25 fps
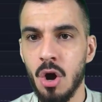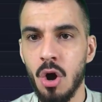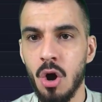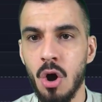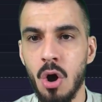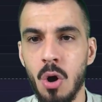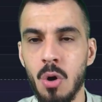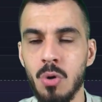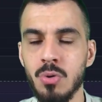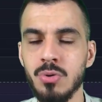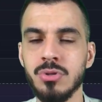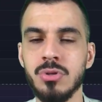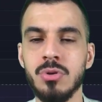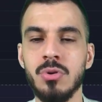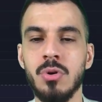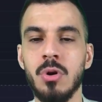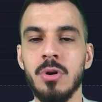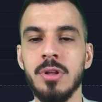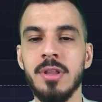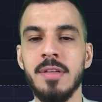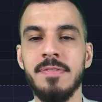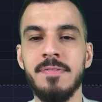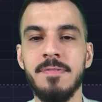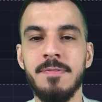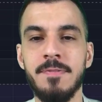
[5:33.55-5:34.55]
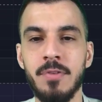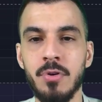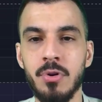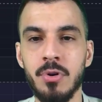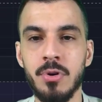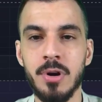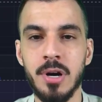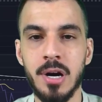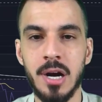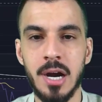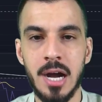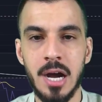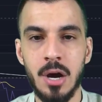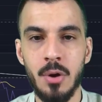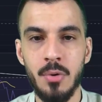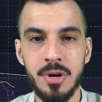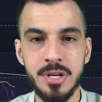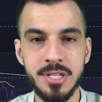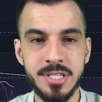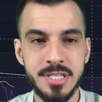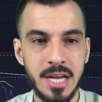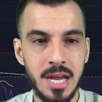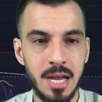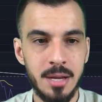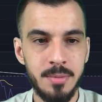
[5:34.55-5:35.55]
Also on the 4-hour
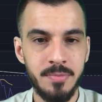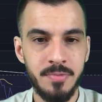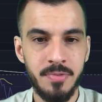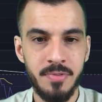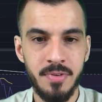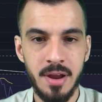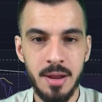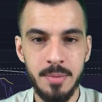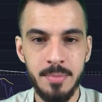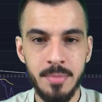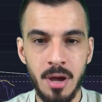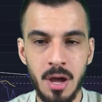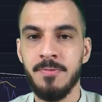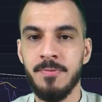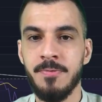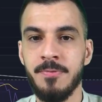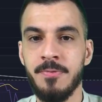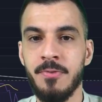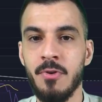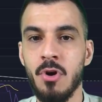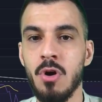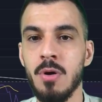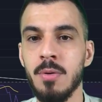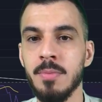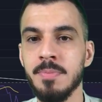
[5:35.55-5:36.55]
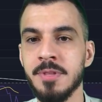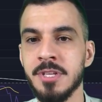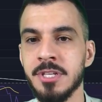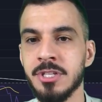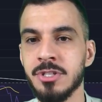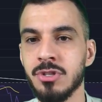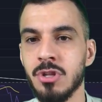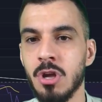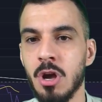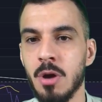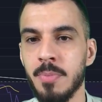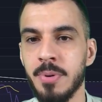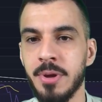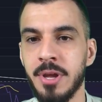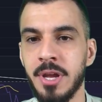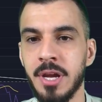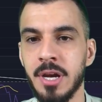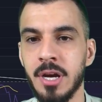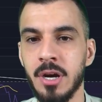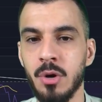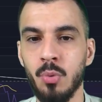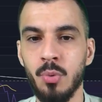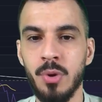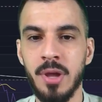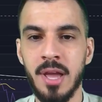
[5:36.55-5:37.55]
time frame, from this top
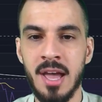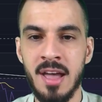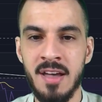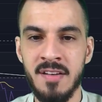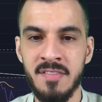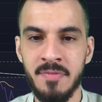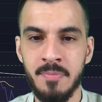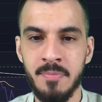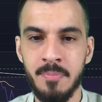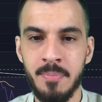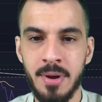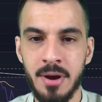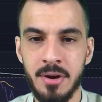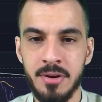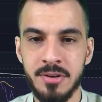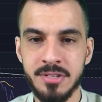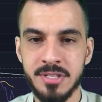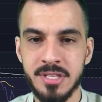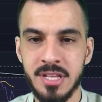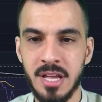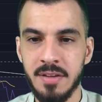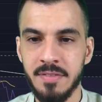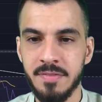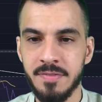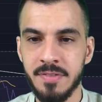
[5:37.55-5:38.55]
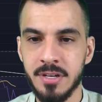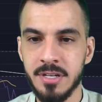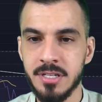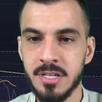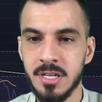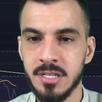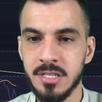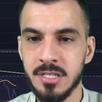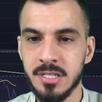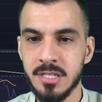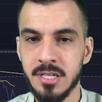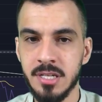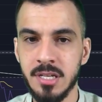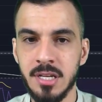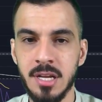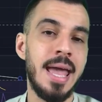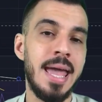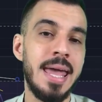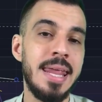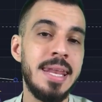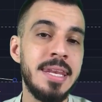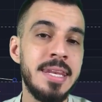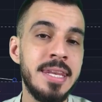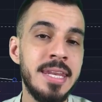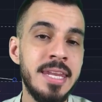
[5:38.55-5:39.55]
here we have bearish divergence,
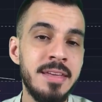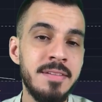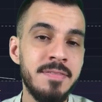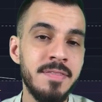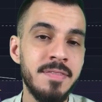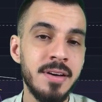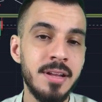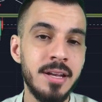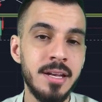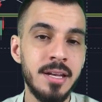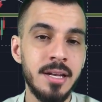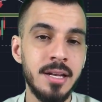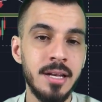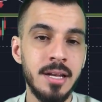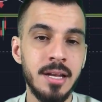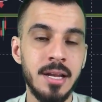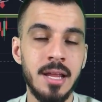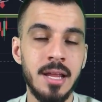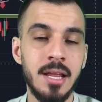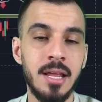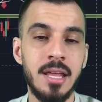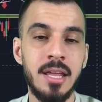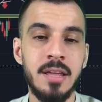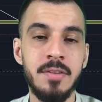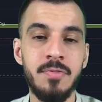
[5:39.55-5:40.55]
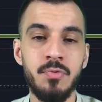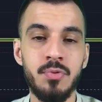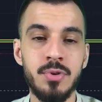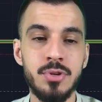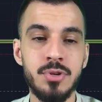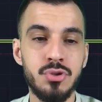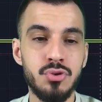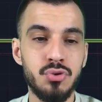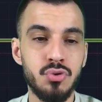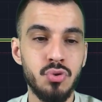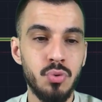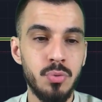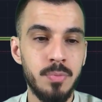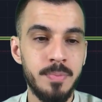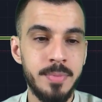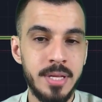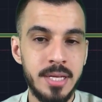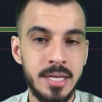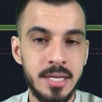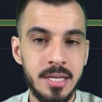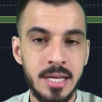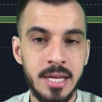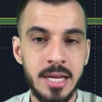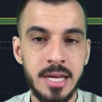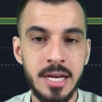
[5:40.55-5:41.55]
and even if we zoom
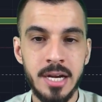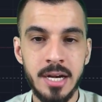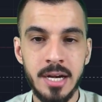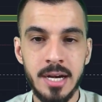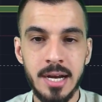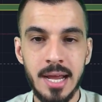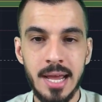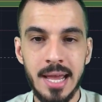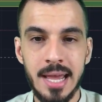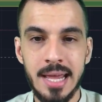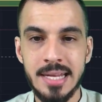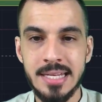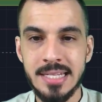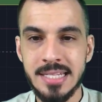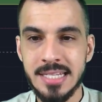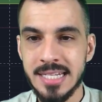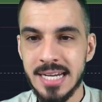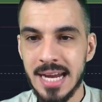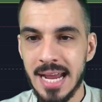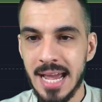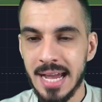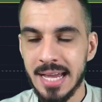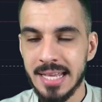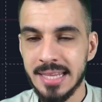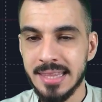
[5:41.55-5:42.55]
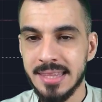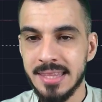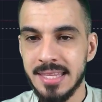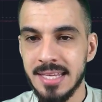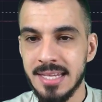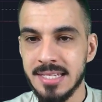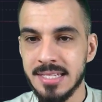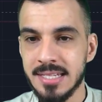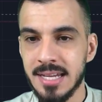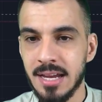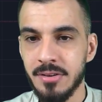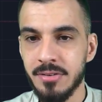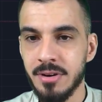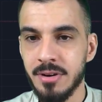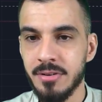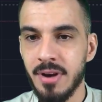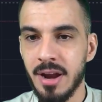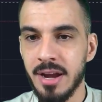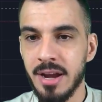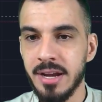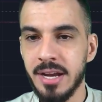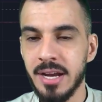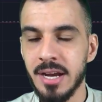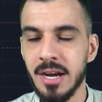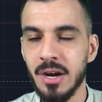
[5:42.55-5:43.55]
in here and check this area
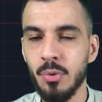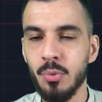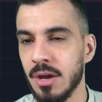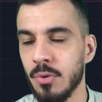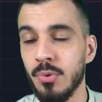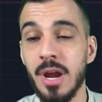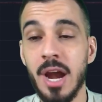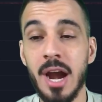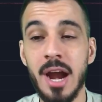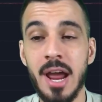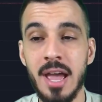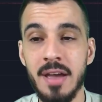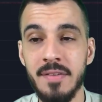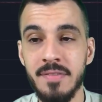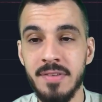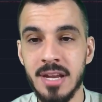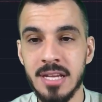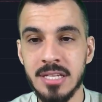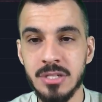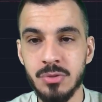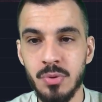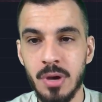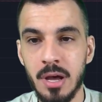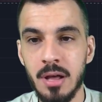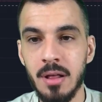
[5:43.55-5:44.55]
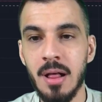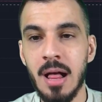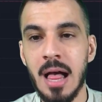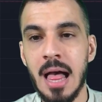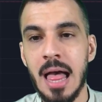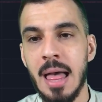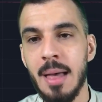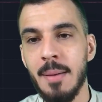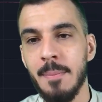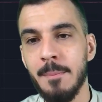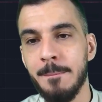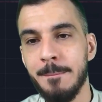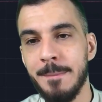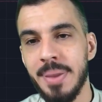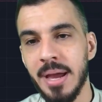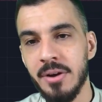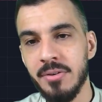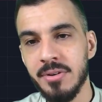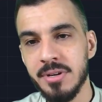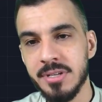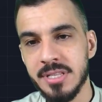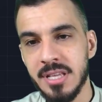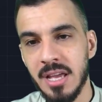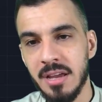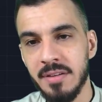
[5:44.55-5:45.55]
right here, we are having as well
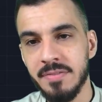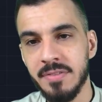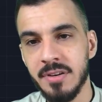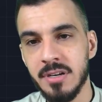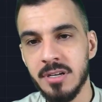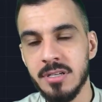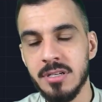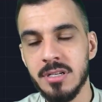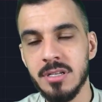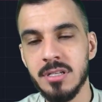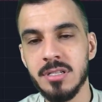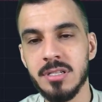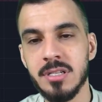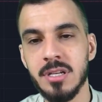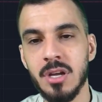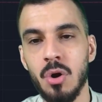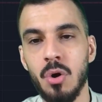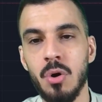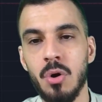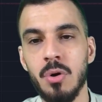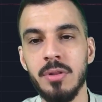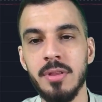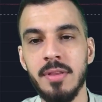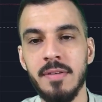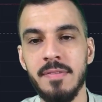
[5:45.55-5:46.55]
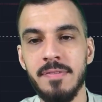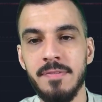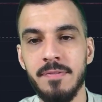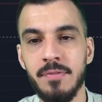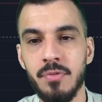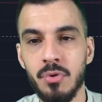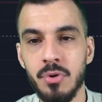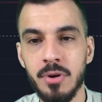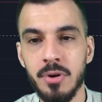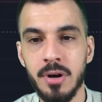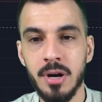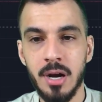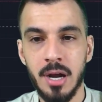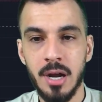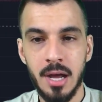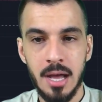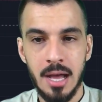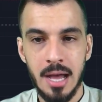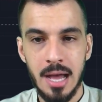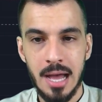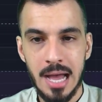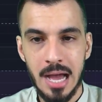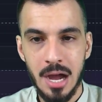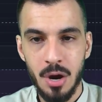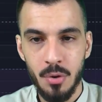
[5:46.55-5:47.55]
bearish divergence on the
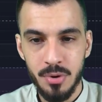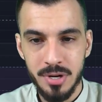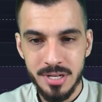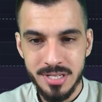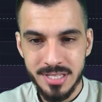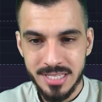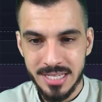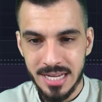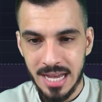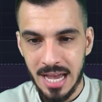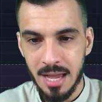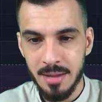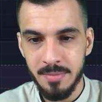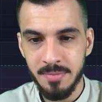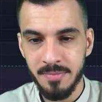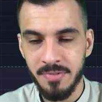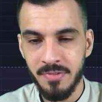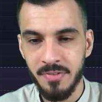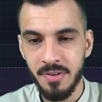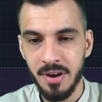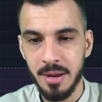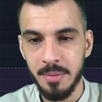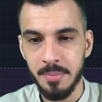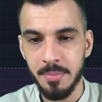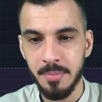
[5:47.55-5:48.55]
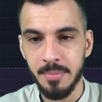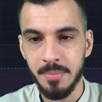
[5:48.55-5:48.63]
4-hour time frame.